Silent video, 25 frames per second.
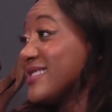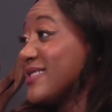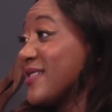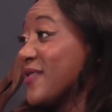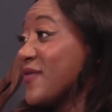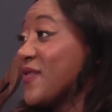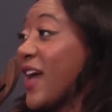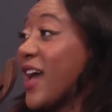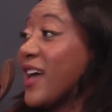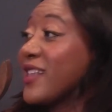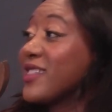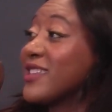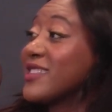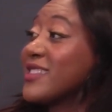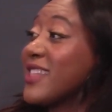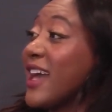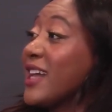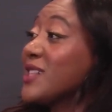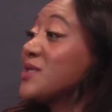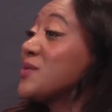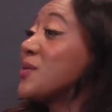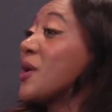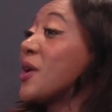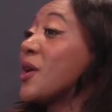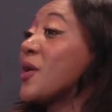The fact that
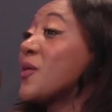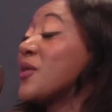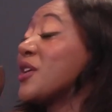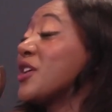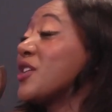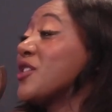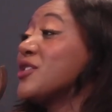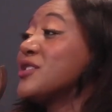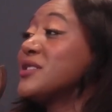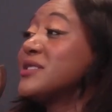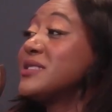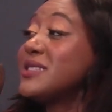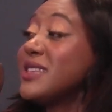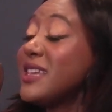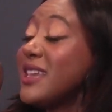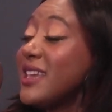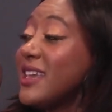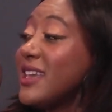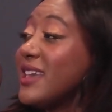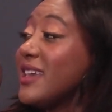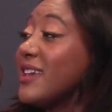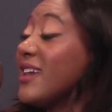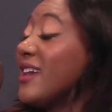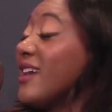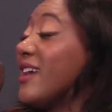that's where we could
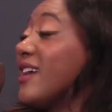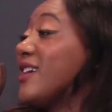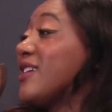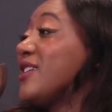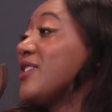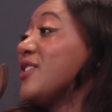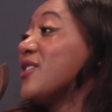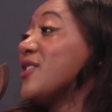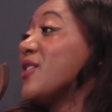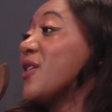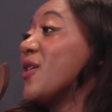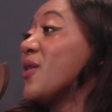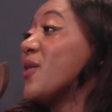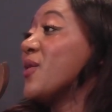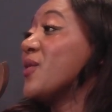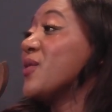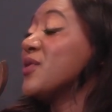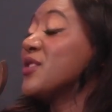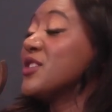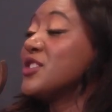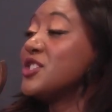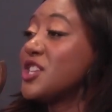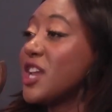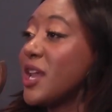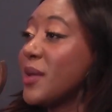see,
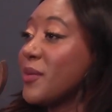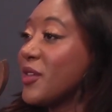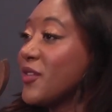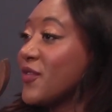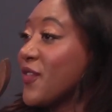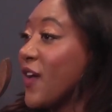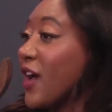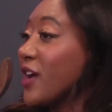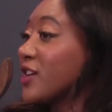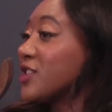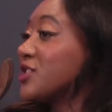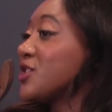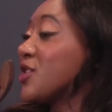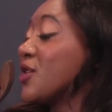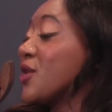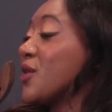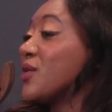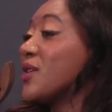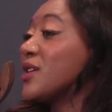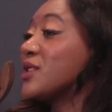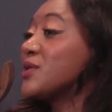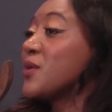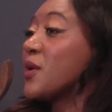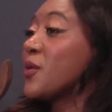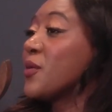the Jamie Foxx show.
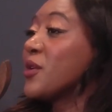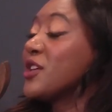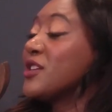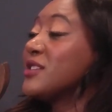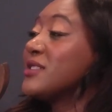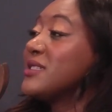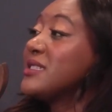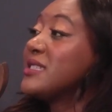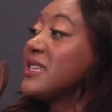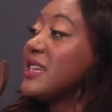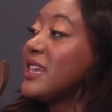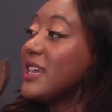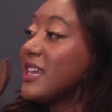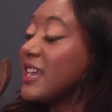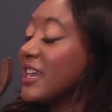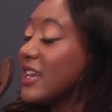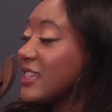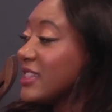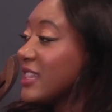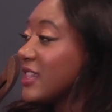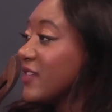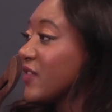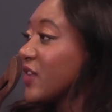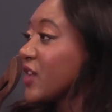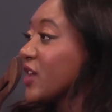That's where we could see
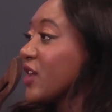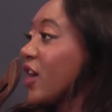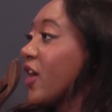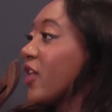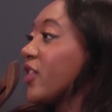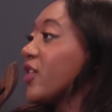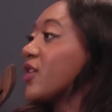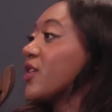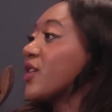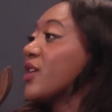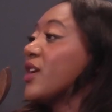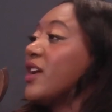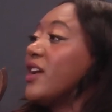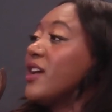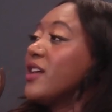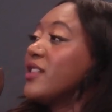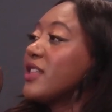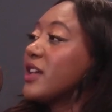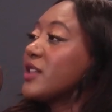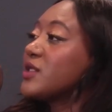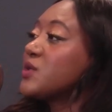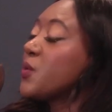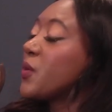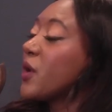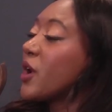In Living Color.
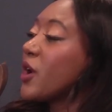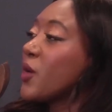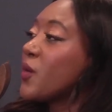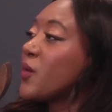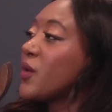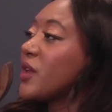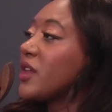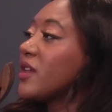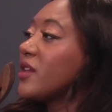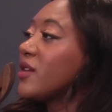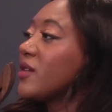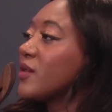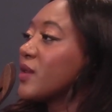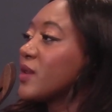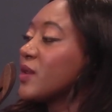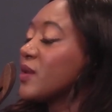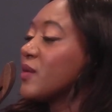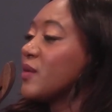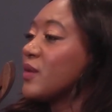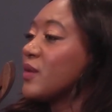That's where we could,